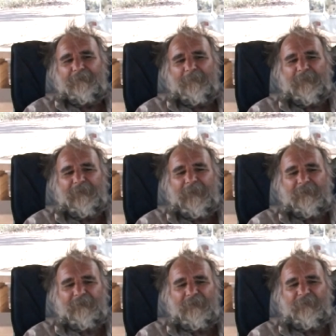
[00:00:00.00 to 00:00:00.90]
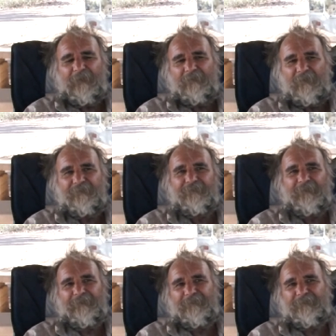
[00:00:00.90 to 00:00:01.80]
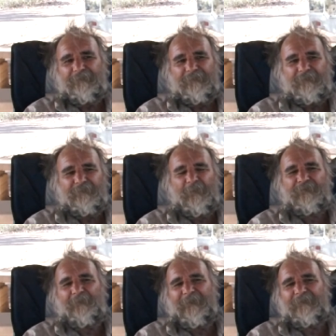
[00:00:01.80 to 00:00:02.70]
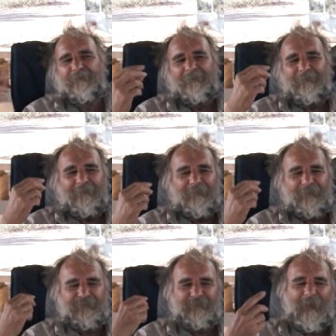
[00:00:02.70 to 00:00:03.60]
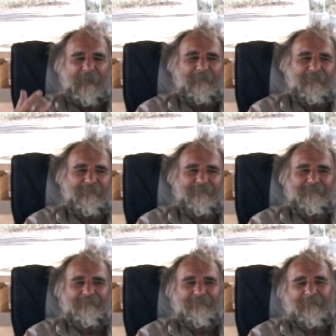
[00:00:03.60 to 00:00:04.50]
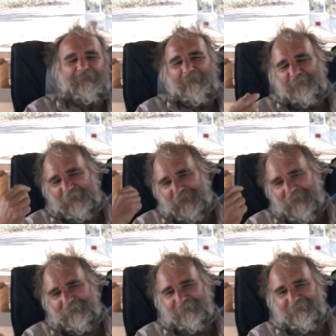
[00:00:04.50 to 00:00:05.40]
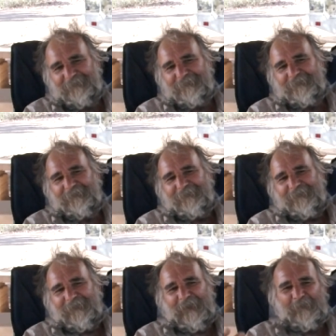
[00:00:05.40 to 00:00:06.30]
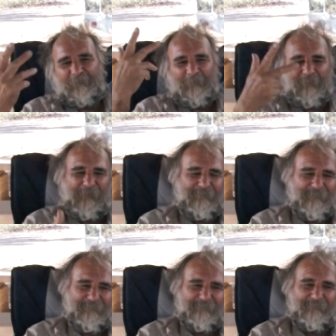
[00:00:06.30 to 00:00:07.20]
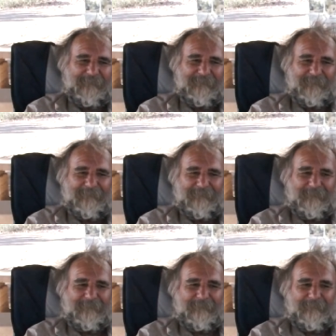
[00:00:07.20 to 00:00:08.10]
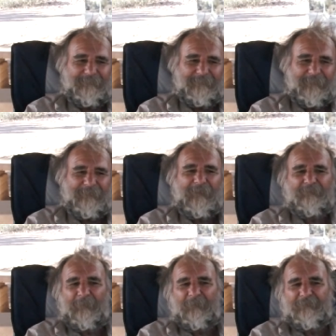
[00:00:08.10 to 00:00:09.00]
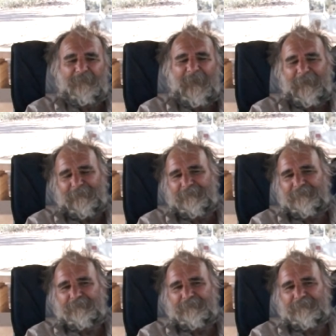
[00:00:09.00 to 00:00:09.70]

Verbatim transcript: I mean, he got killed in the consulate. He's what when is strangled, beheaded, cut off to pieces, and that's why it was bad.